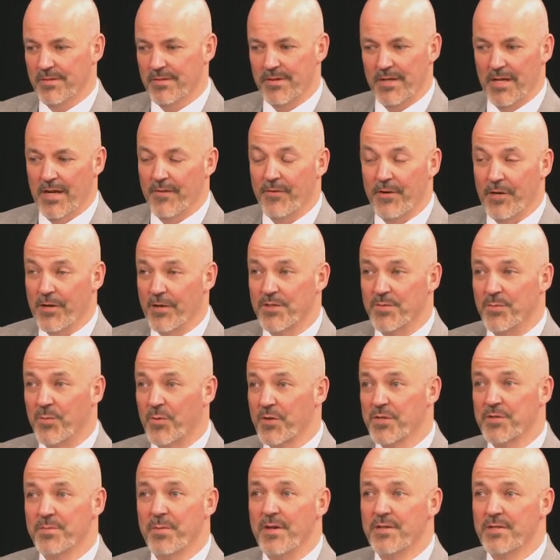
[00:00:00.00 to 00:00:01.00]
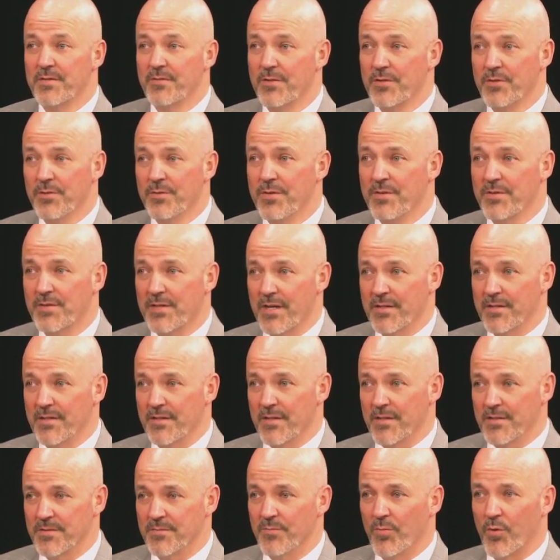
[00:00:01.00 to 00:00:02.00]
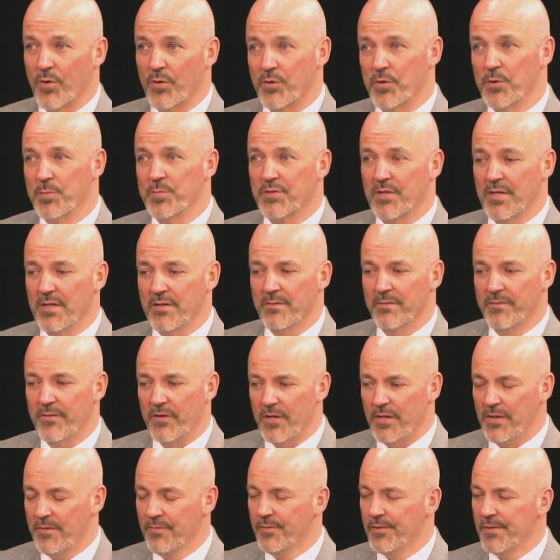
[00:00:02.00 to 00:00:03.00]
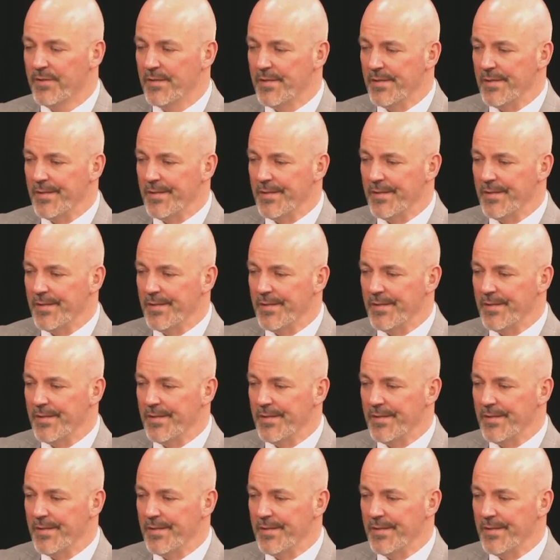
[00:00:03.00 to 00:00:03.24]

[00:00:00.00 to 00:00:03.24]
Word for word: every year it's more expensive to do these kinds of things. More groups get involved.